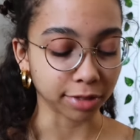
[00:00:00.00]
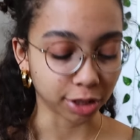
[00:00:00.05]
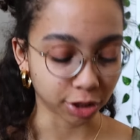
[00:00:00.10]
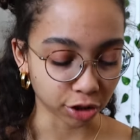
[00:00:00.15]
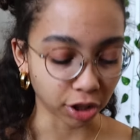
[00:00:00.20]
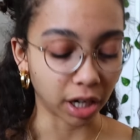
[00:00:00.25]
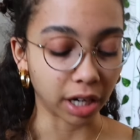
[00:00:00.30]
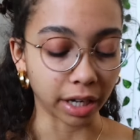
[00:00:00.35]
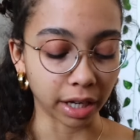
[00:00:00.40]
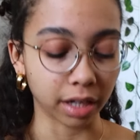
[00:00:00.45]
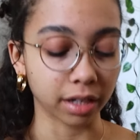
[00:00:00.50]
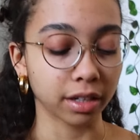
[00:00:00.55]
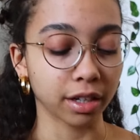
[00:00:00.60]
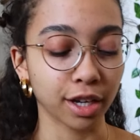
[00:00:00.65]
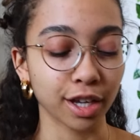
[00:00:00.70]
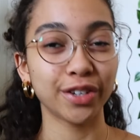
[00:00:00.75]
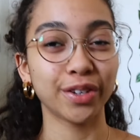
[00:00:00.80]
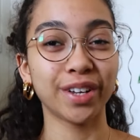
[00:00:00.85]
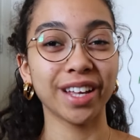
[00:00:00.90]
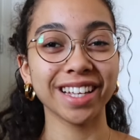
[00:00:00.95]
Let's try again.
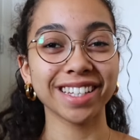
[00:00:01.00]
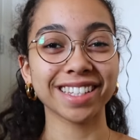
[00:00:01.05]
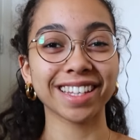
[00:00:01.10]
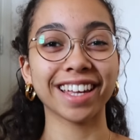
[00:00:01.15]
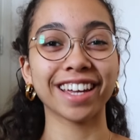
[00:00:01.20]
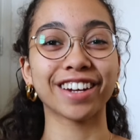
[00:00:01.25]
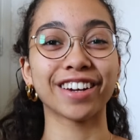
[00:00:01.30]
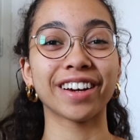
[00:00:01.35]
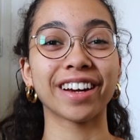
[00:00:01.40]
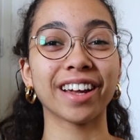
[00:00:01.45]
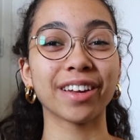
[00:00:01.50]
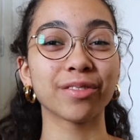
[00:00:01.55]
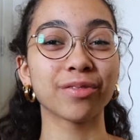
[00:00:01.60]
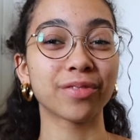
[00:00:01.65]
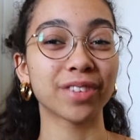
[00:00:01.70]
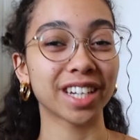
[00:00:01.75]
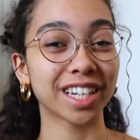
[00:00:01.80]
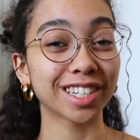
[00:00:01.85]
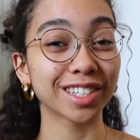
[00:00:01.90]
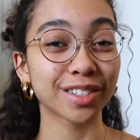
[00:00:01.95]
2 days later and I
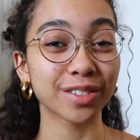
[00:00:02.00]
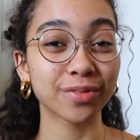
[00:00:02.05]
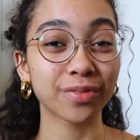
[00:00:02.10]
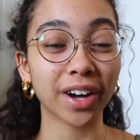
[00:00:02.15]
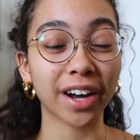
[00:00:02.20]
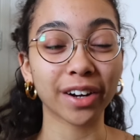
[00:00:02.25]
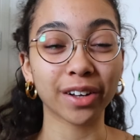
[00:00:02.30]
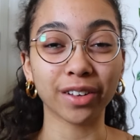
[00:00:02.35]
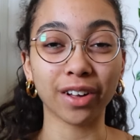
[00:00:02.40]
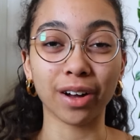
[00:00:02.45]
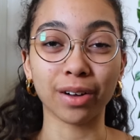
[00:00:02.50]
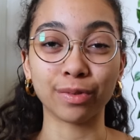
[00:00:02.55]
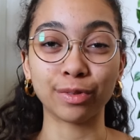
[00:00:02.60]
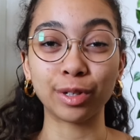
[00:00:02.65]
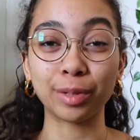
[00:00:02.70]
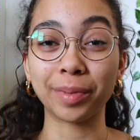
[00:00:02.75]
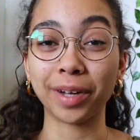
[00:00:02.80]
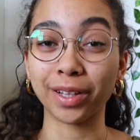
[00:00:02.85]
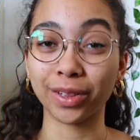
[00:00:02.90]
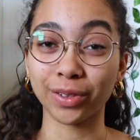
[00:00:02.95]
finished Final
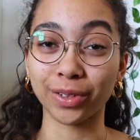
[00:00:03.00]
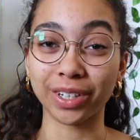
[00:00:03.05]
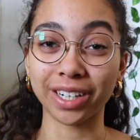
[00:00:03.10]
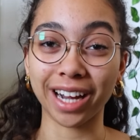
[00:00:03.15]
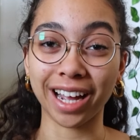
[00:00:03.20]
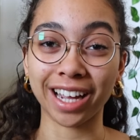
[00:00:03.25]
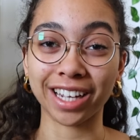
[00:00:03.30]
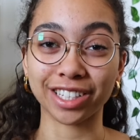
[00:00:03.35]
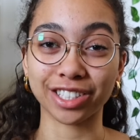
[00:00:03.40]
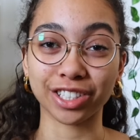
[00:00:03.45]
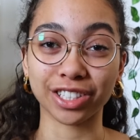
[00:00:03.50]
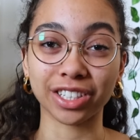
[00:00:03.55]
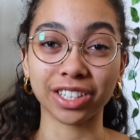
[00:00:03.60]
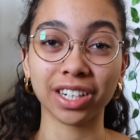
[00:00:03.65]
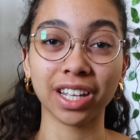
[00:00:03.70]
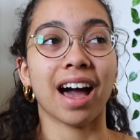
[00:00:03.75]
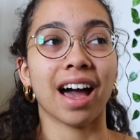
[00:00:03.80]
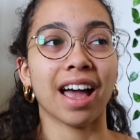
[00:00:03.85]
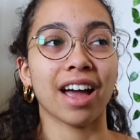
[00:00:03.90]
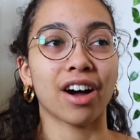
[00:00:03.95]
Offer by Lauren
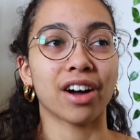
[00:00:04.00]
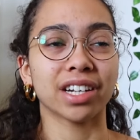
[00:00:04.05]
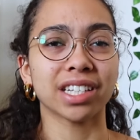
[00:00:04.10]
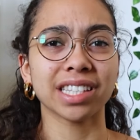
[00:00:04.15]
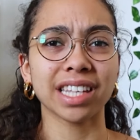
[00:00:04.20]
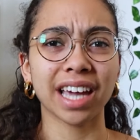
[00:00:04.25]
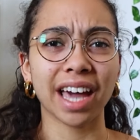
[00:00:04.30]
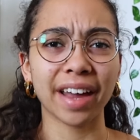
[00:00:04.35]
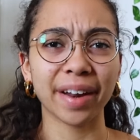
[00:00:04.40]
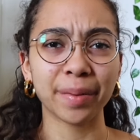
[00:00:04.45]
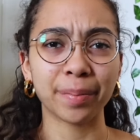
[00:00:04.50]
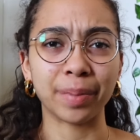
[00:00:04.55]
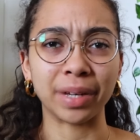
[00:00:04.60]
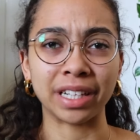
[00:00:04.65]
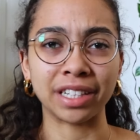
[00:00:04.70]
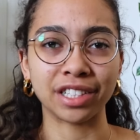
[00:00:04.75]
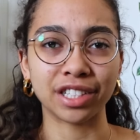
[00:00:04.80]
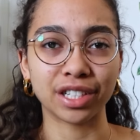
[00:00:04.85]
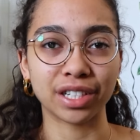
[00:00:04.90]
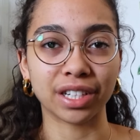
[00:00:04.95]
Asher. I honestly kind of
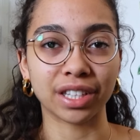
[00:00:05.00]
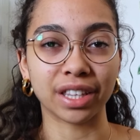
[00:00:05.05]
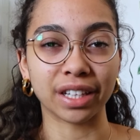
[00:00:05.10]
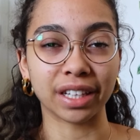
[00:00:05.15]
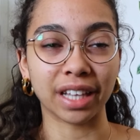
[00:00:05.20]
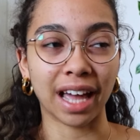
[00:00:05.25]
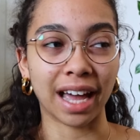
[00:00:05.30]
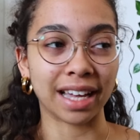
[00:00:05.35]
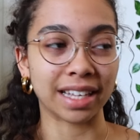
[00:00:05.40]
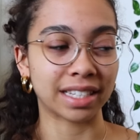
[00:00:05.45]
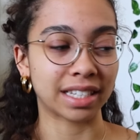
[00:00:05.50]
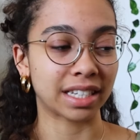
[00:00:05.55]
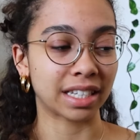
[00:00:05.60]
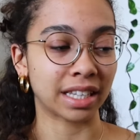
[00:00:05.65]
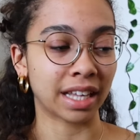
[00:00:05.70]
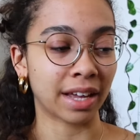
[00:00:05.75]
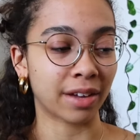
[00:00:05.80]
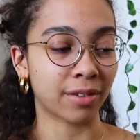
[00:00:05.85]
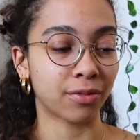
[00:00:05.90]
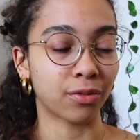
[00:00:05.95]
binged the last
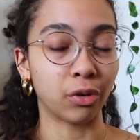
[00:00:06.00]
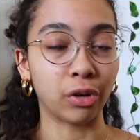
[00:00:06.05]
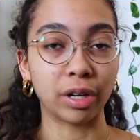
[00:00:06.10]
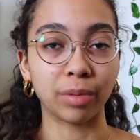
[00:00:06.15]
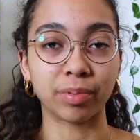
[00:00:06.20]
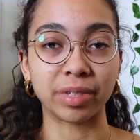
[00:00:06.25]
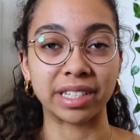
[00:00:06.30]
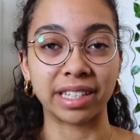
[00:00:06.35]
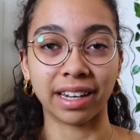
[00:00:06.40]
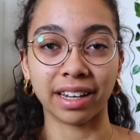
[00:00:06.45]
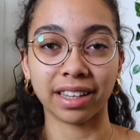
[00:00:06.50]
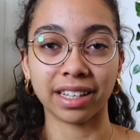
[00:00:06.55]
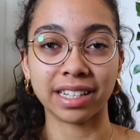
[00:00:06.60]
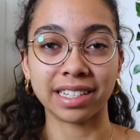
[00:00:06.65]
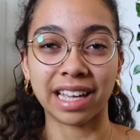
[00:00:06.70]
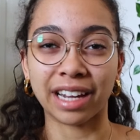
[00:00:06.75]
like 40% of this.